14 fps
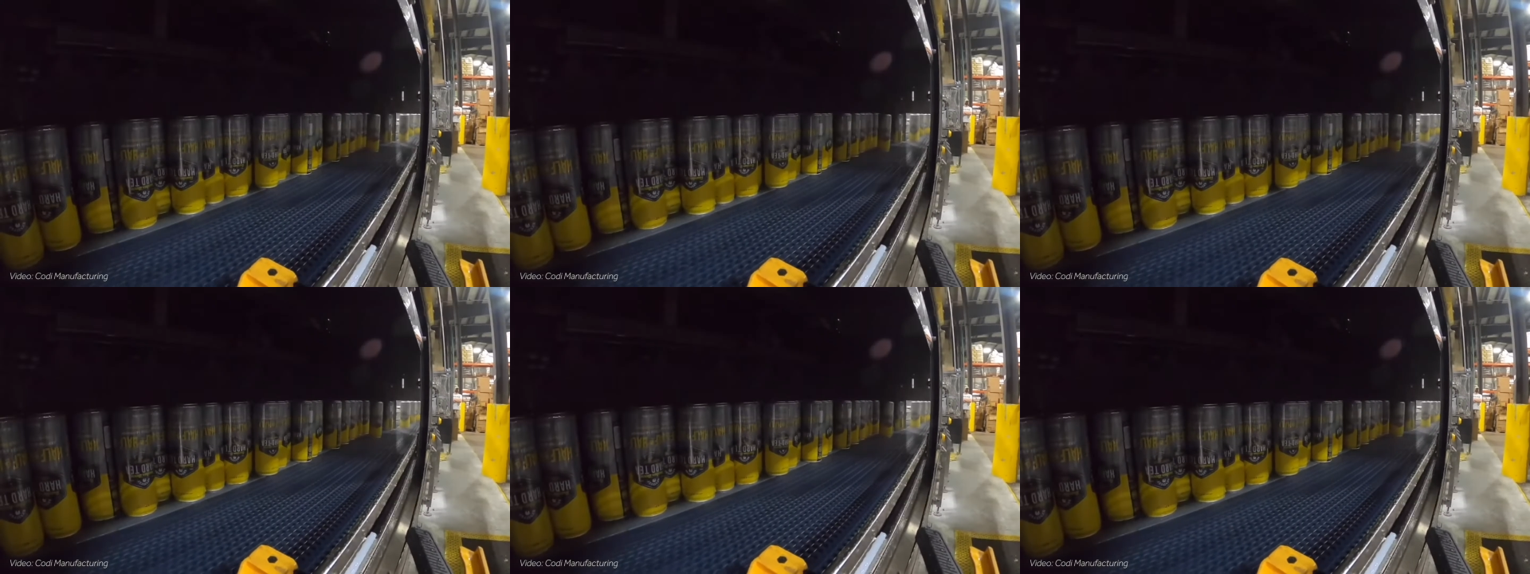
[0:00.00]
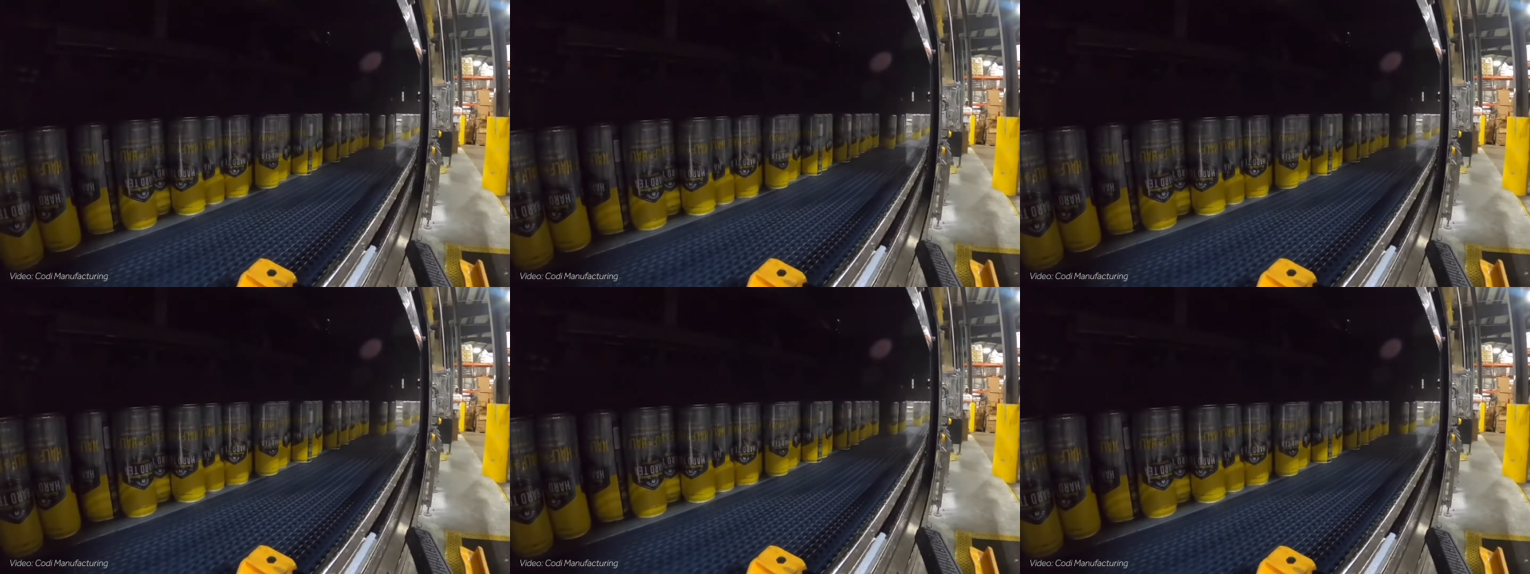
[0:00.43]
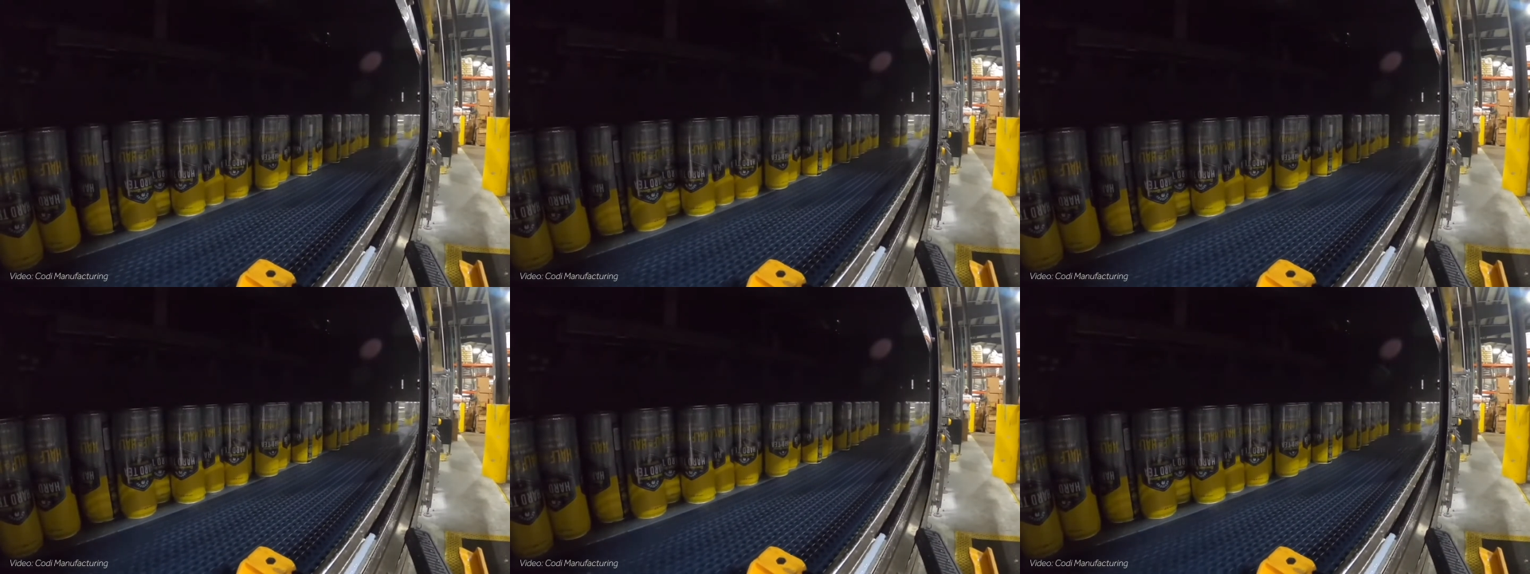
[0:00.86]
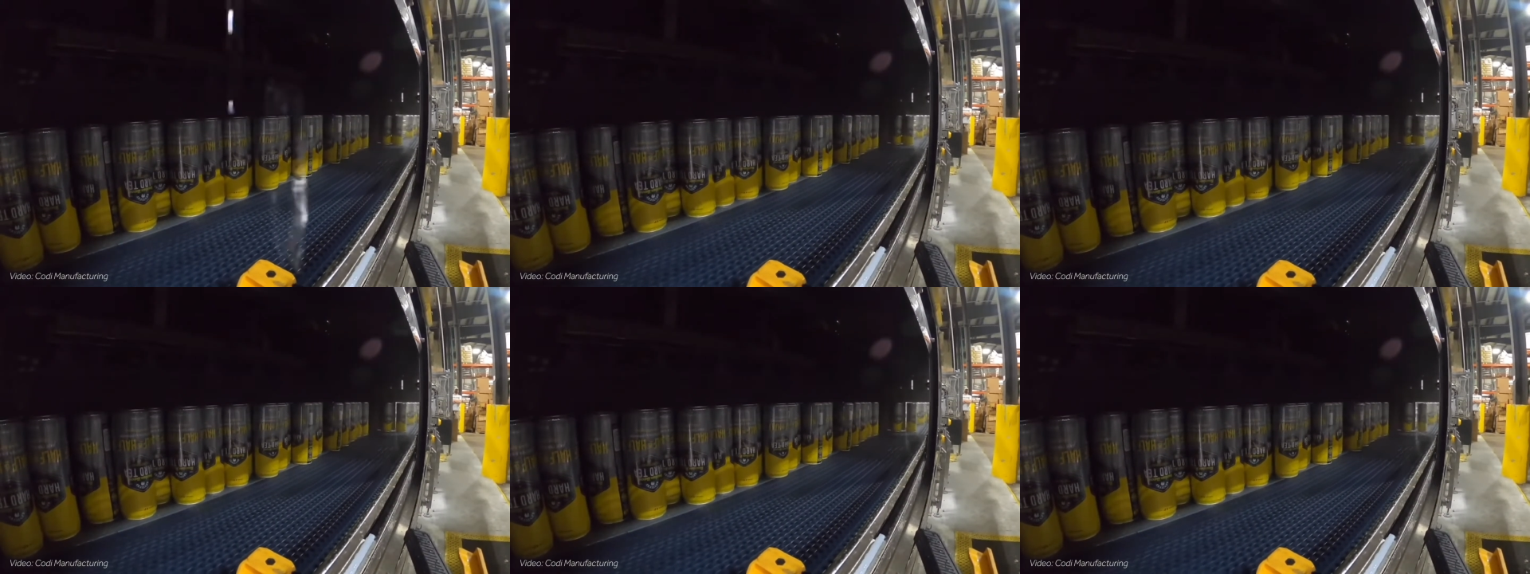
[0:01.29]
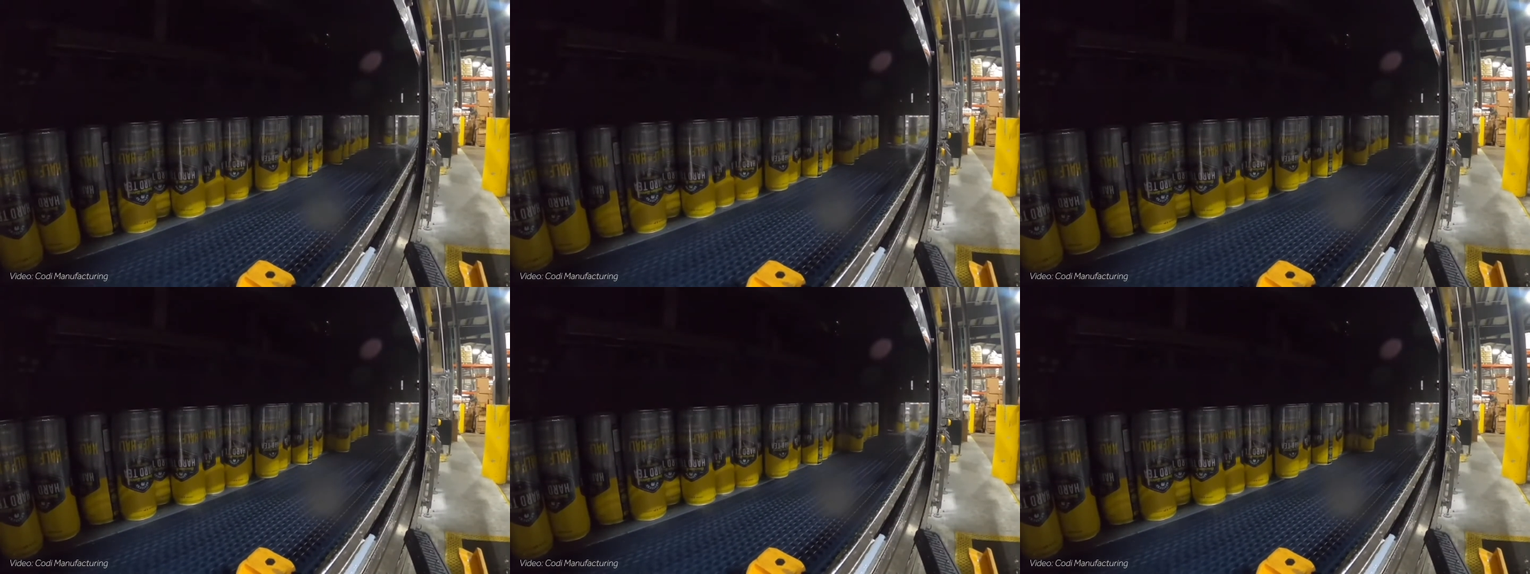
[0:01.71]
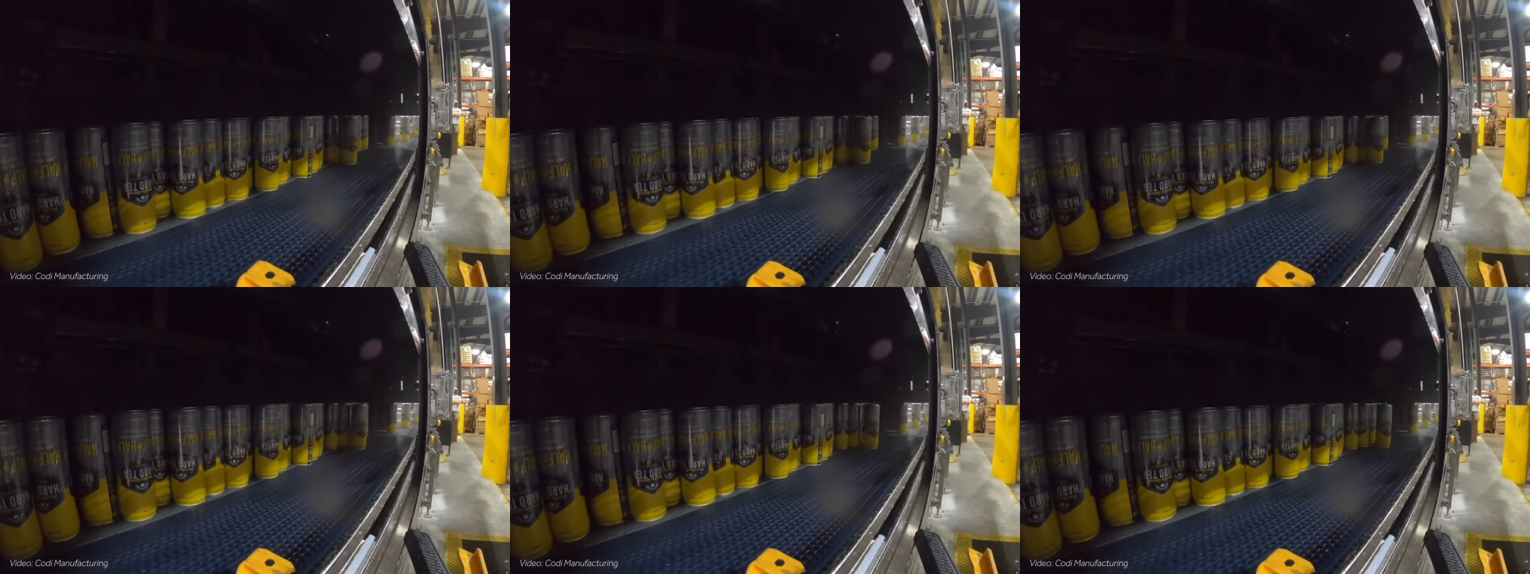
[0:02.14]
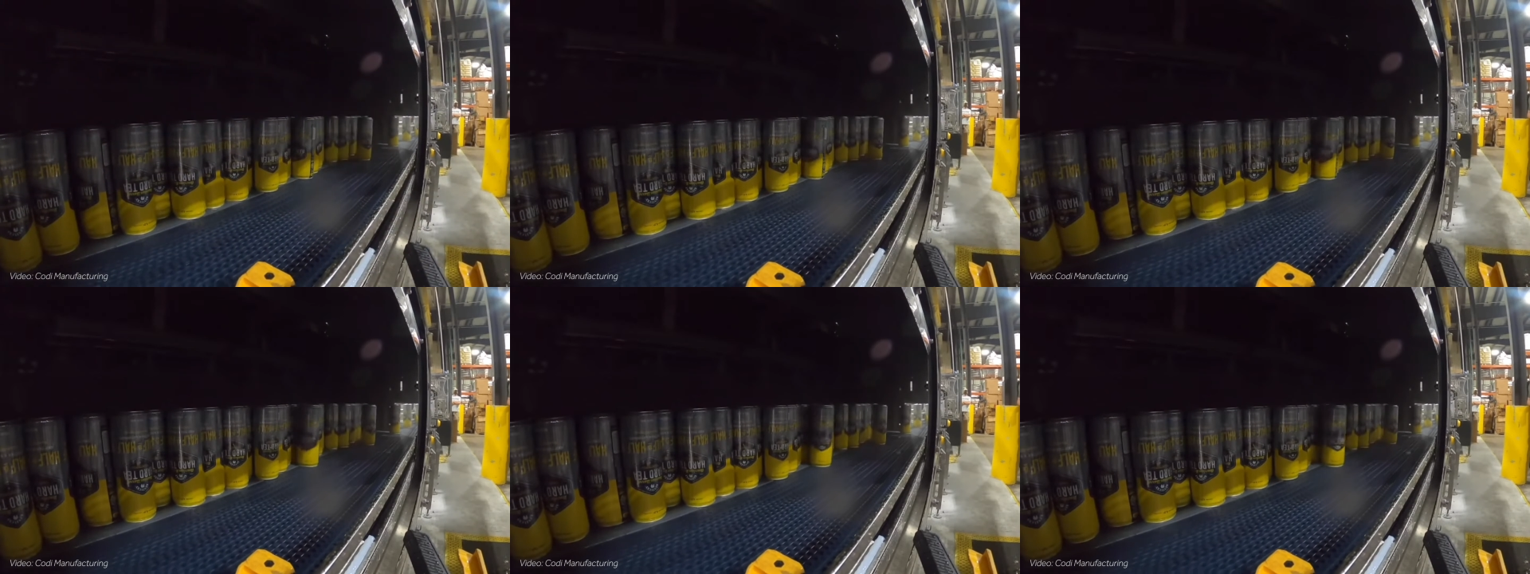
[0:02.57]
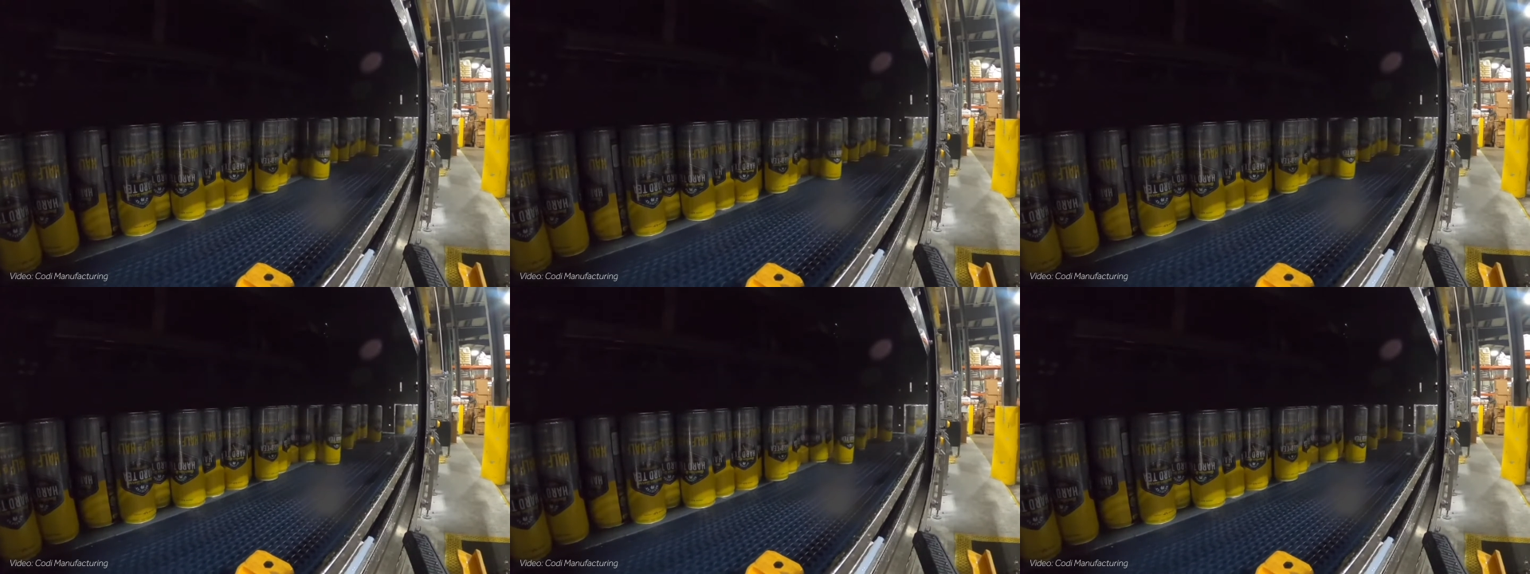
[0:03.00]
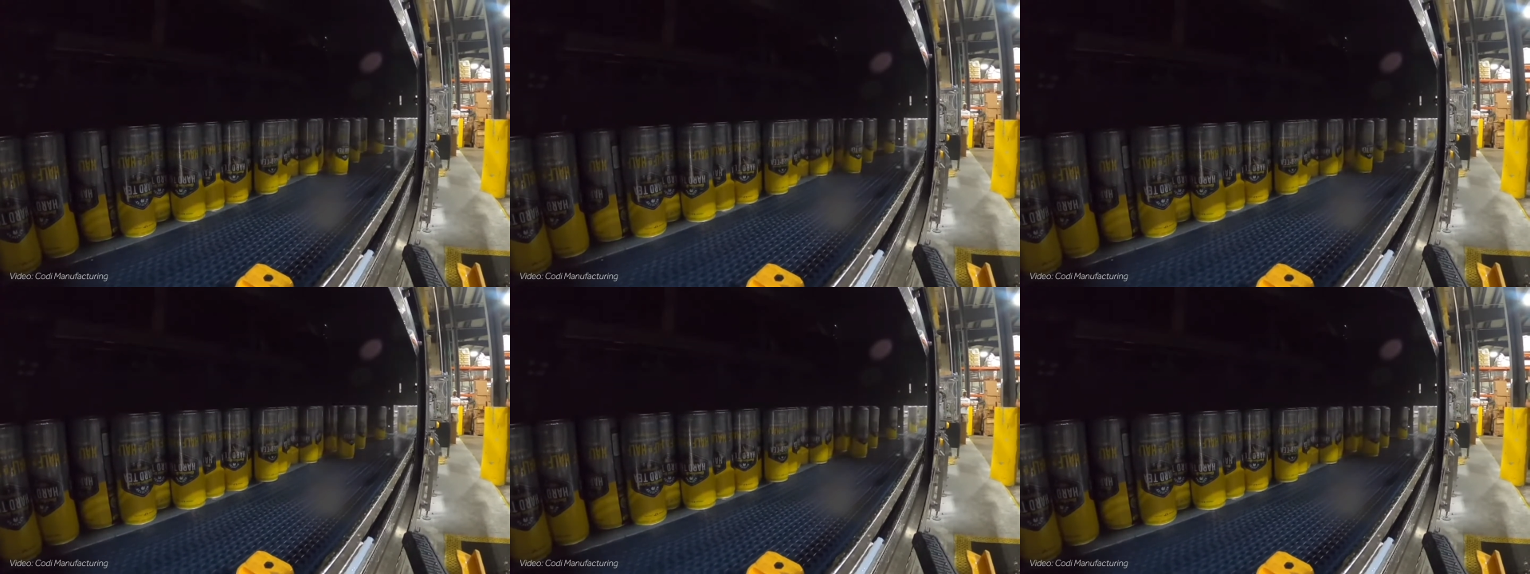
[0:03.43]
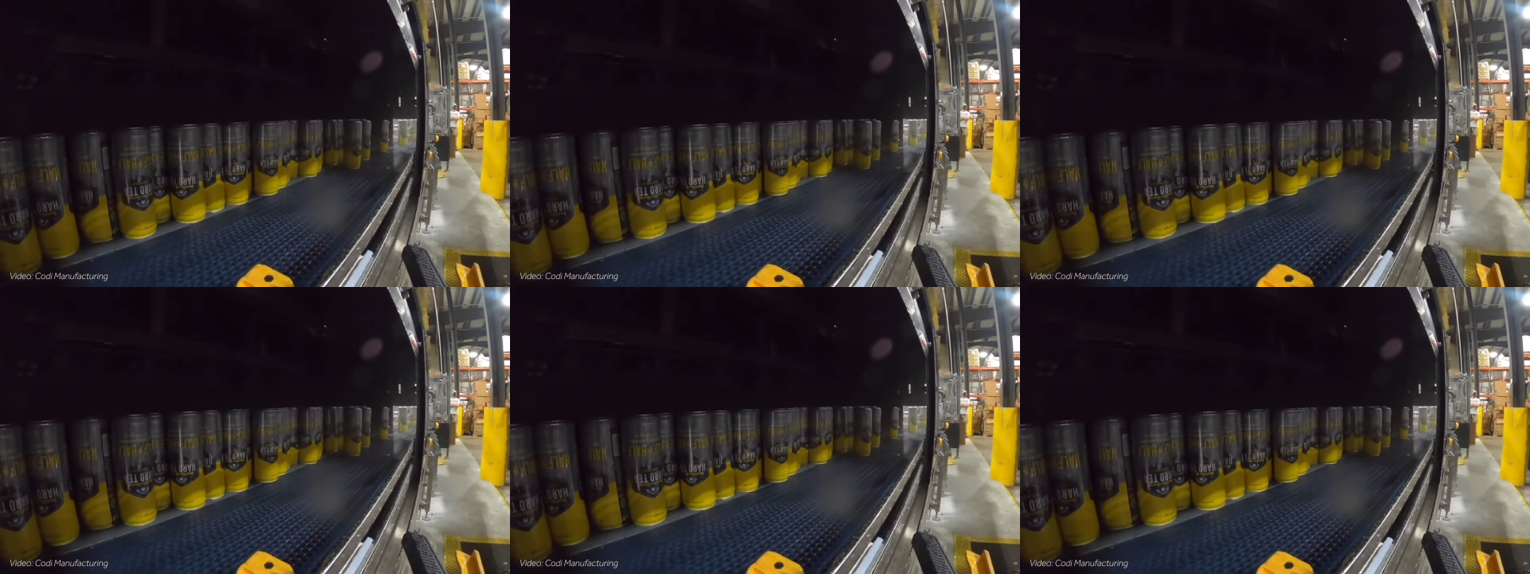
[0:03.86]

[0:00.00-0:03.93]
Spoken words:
(no speaker visible)